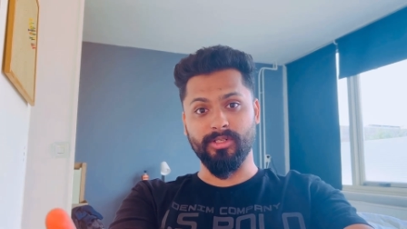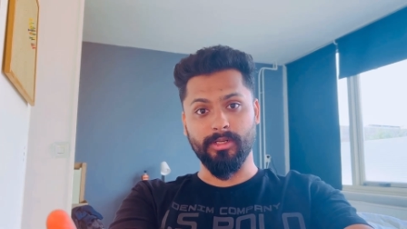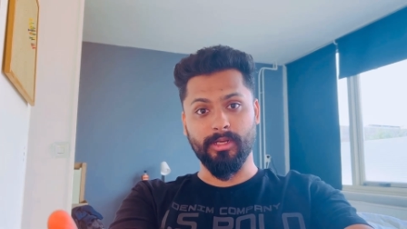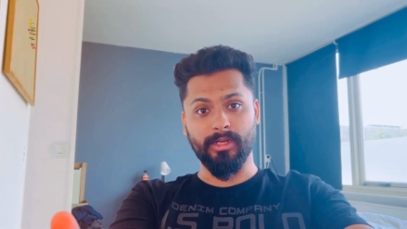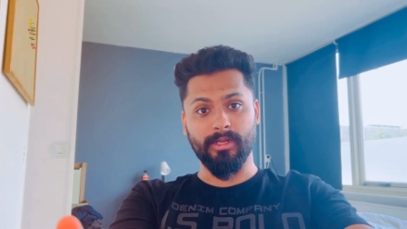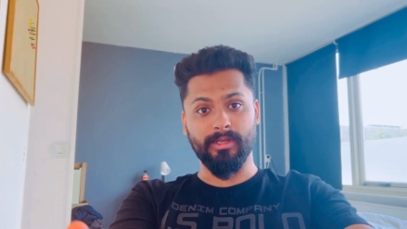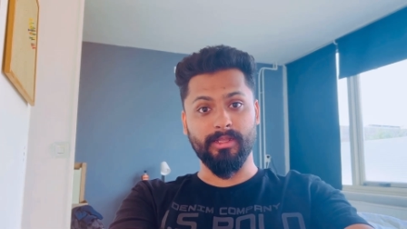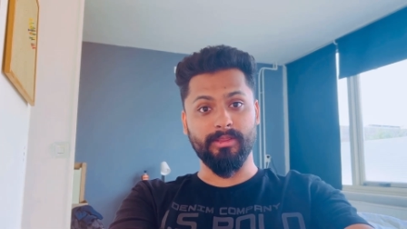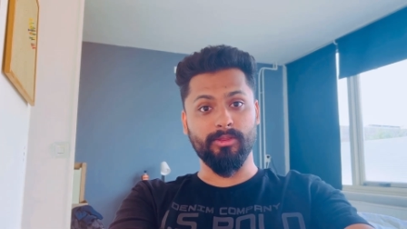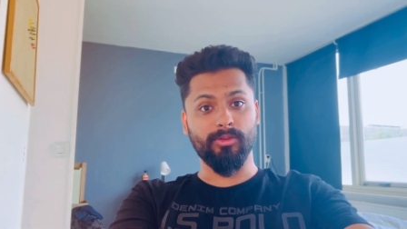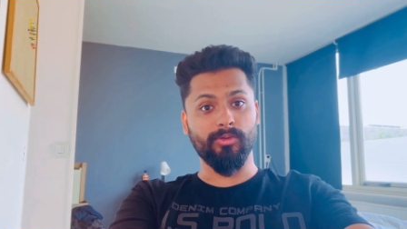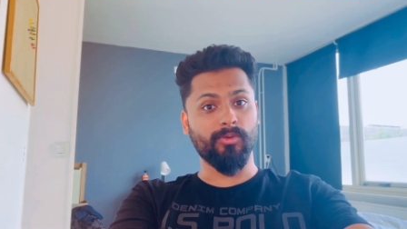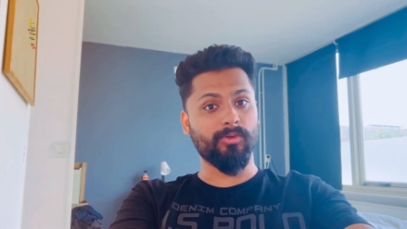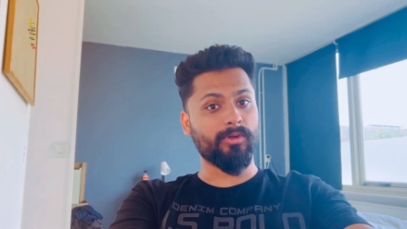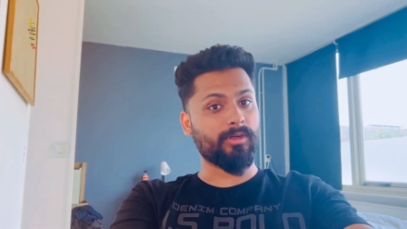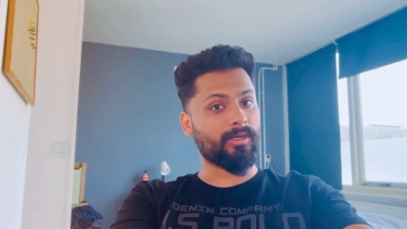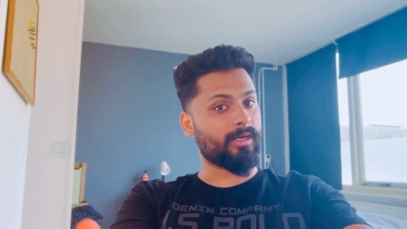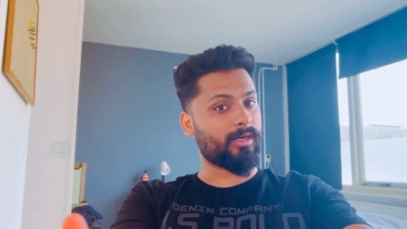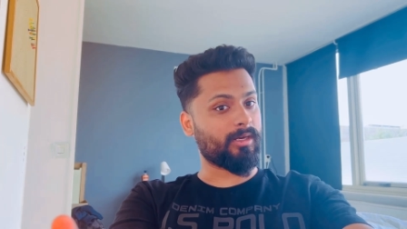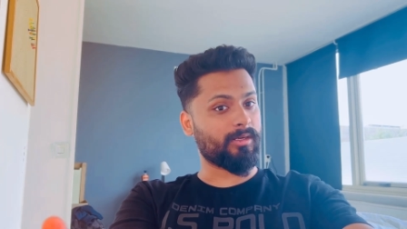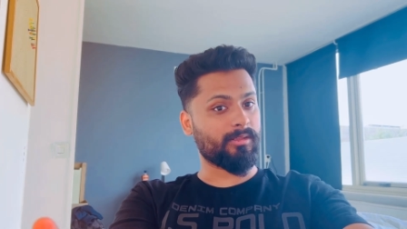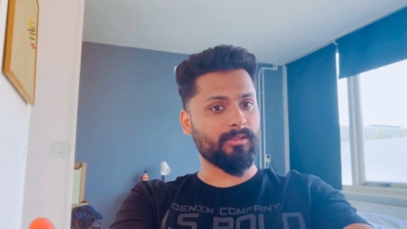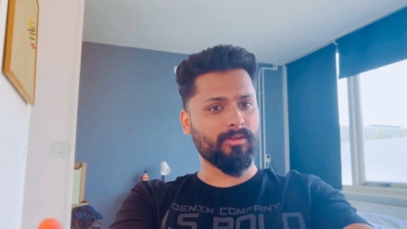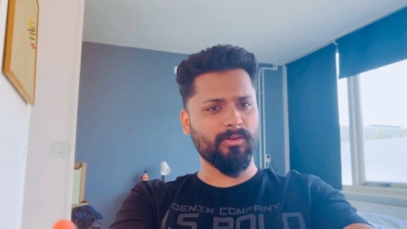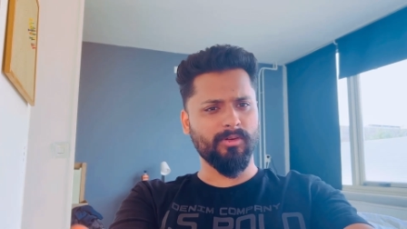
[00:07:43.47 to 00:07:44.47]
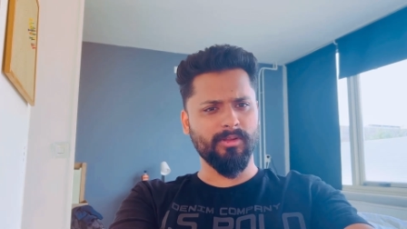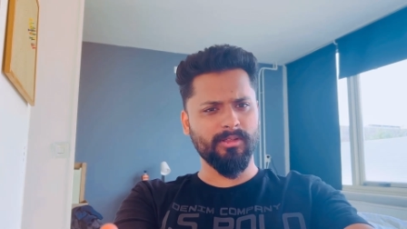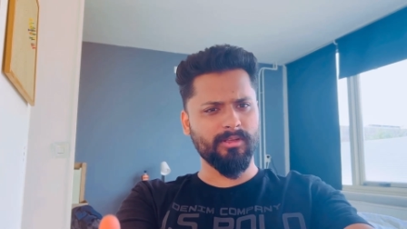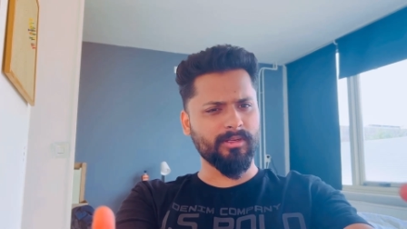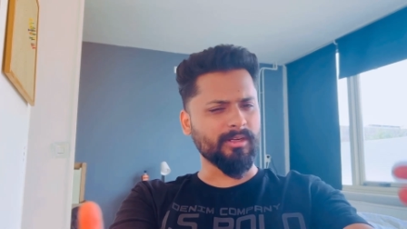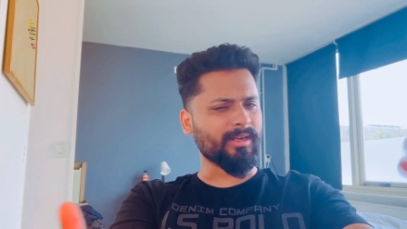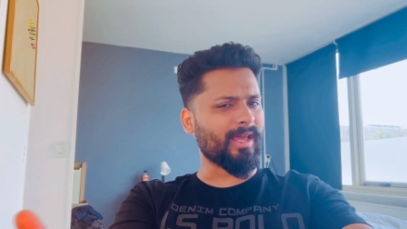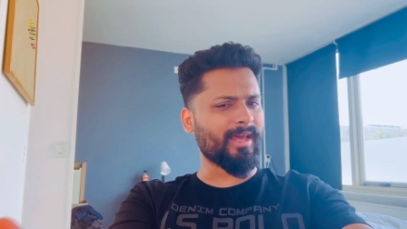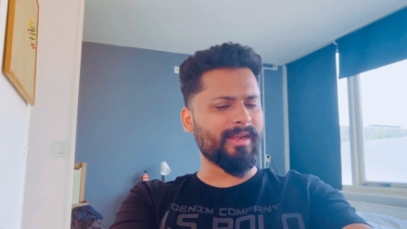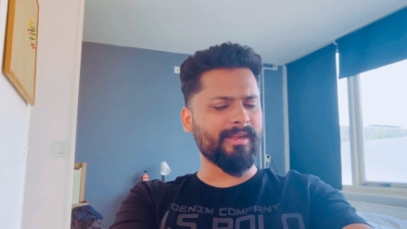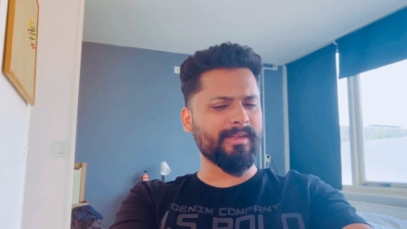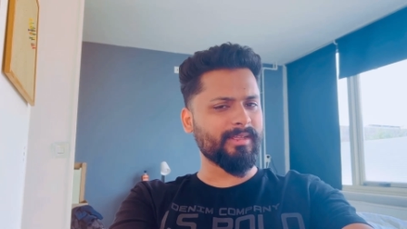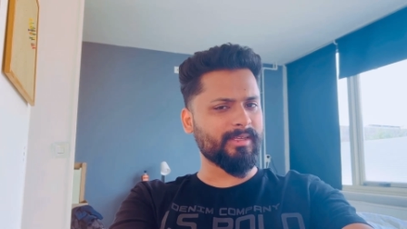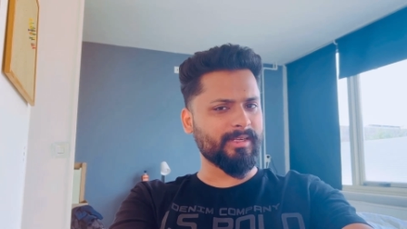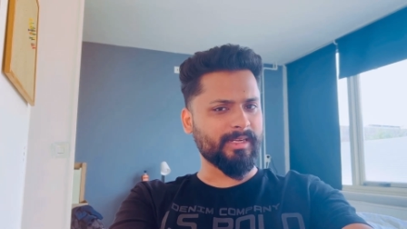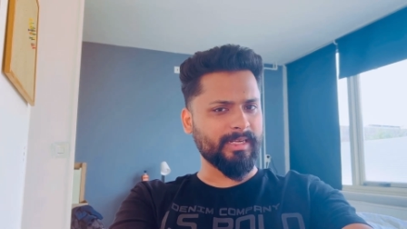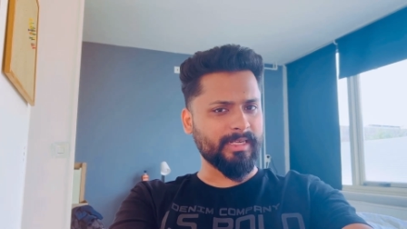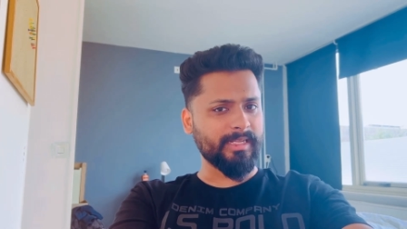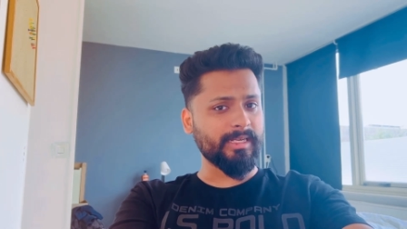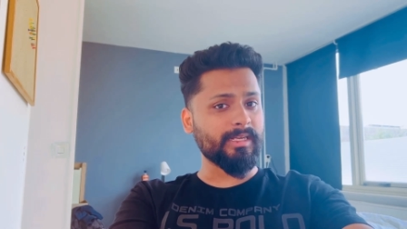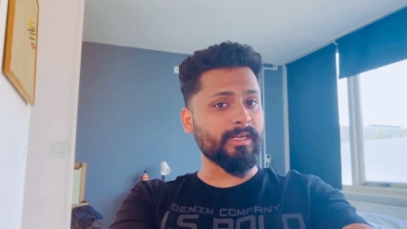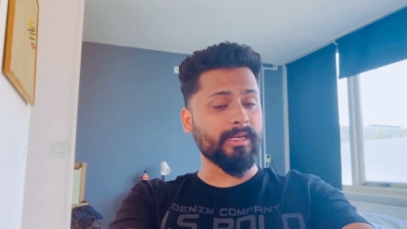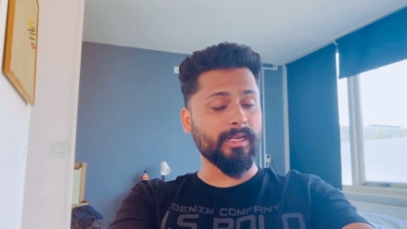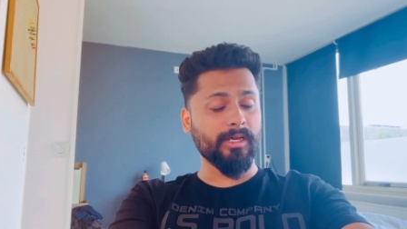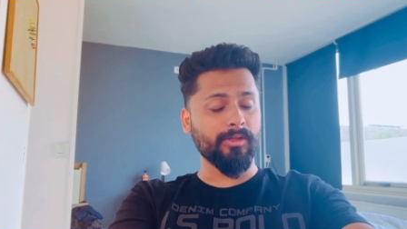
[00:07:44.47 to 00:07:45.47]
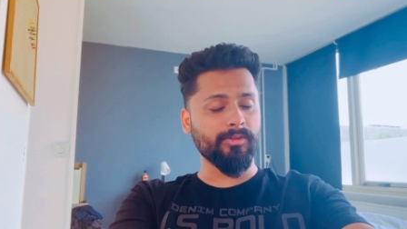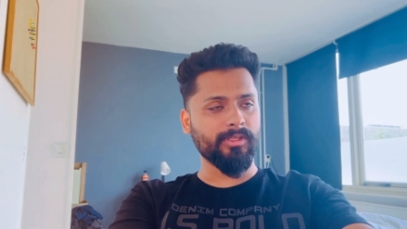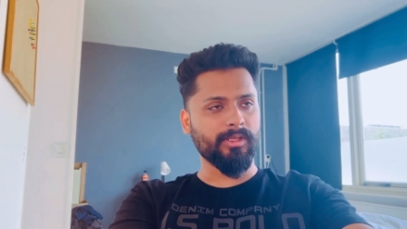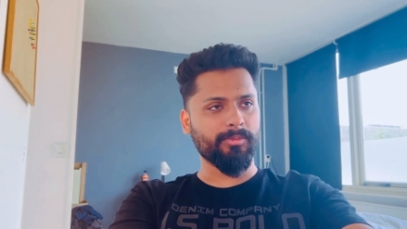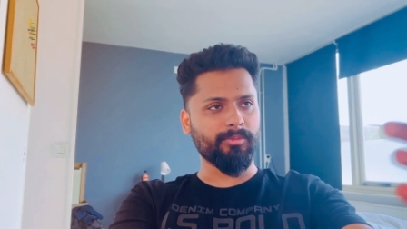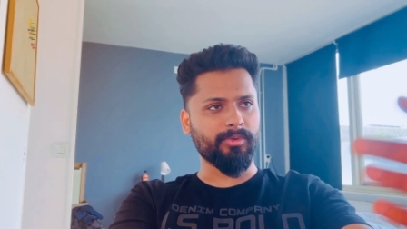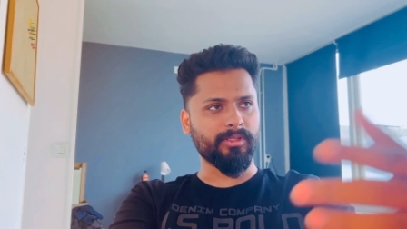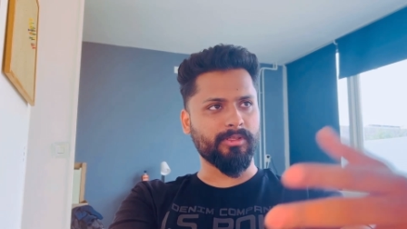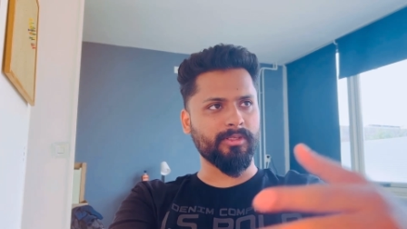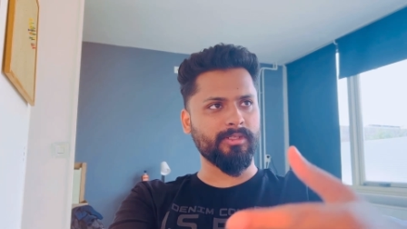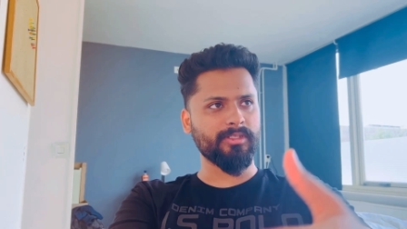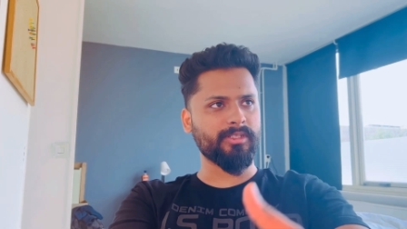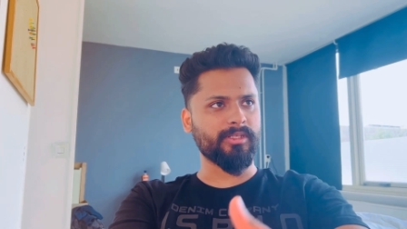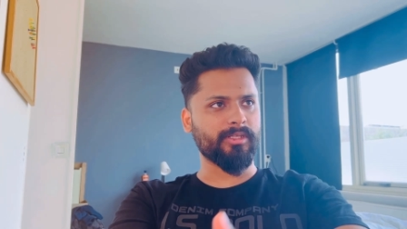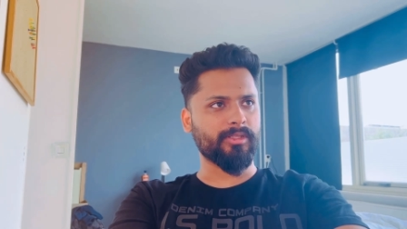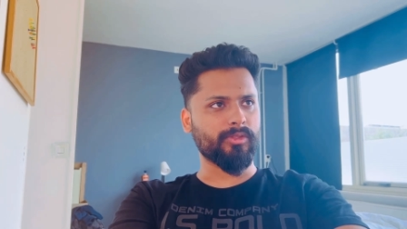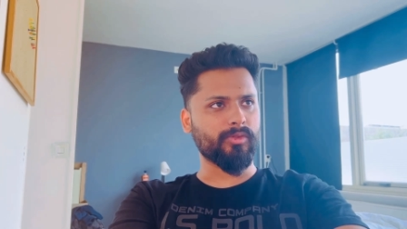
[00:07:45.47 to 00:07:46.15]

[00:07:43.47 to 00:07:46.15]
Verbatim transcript: I end the clarity kitty and down in Pradesh.